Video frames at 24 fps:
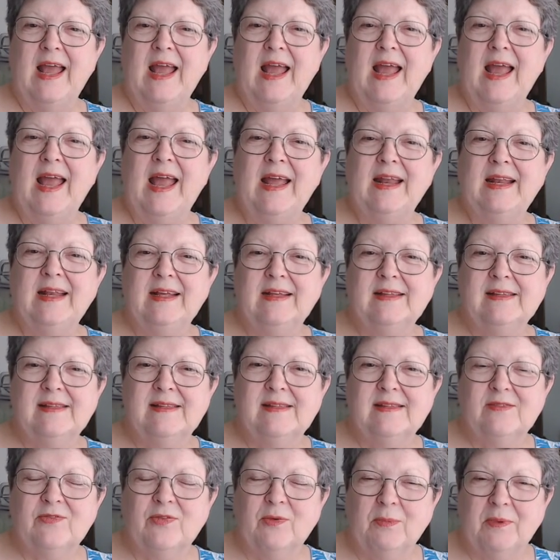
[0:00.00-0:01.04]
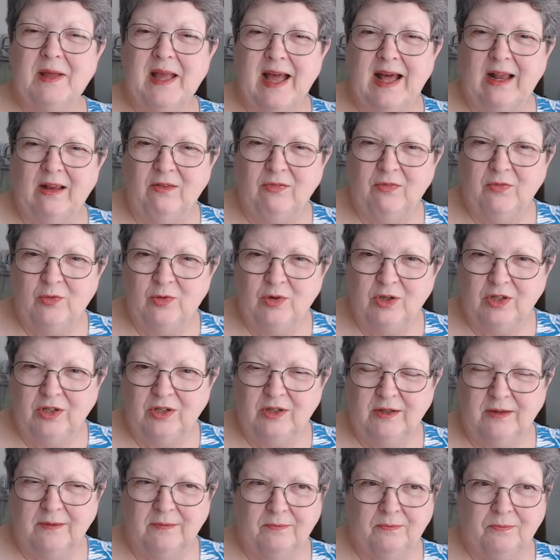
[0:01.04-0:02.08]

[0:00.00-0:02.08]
and it's from California